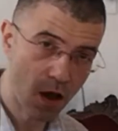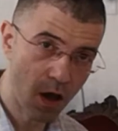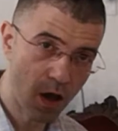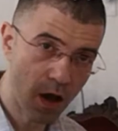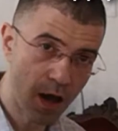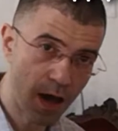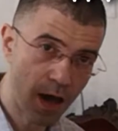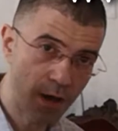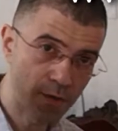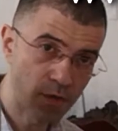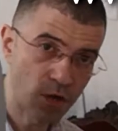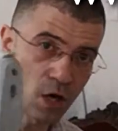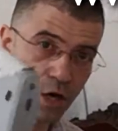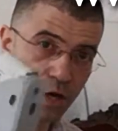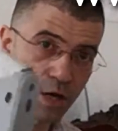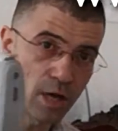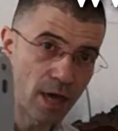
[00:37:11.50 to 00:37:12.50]

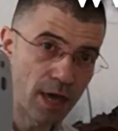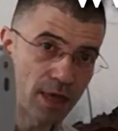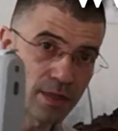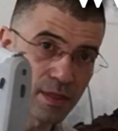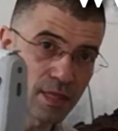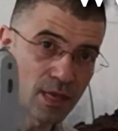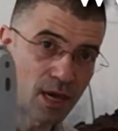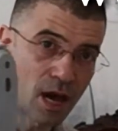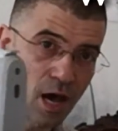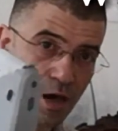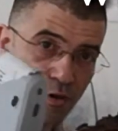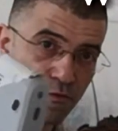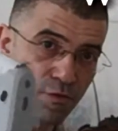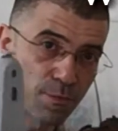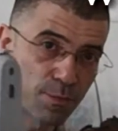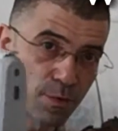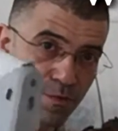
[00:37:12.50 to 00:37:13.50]
done in the
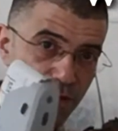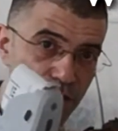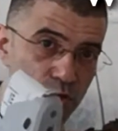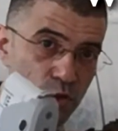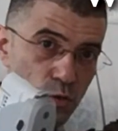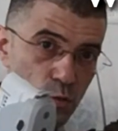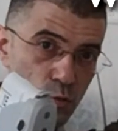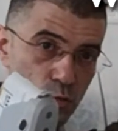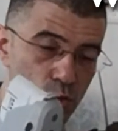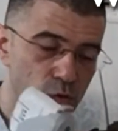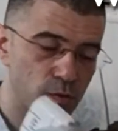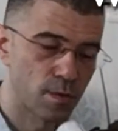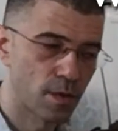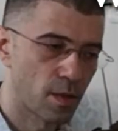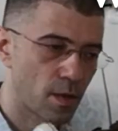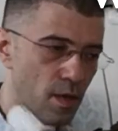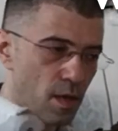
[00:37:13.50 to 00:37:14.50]
Hifu professionals.
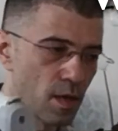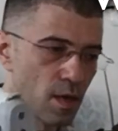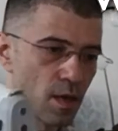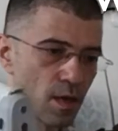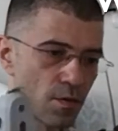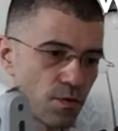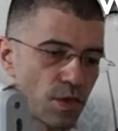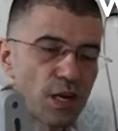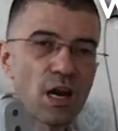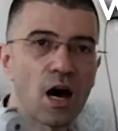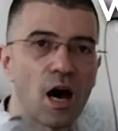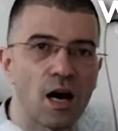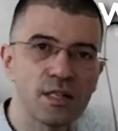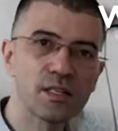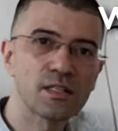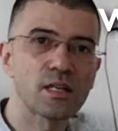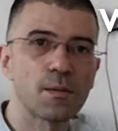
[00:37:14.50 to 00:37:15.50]
There
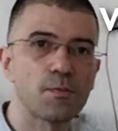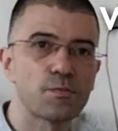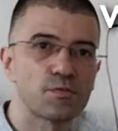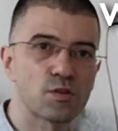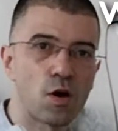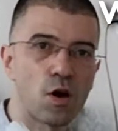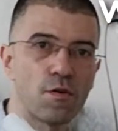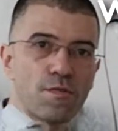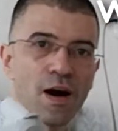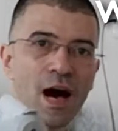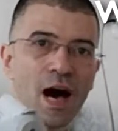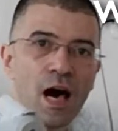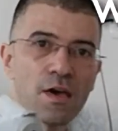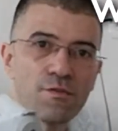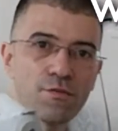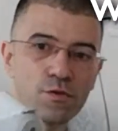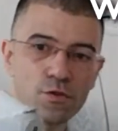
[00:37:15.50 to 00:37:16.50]
are other types of
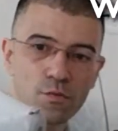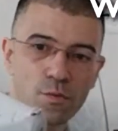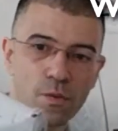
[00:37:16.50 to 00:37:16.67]
Hifus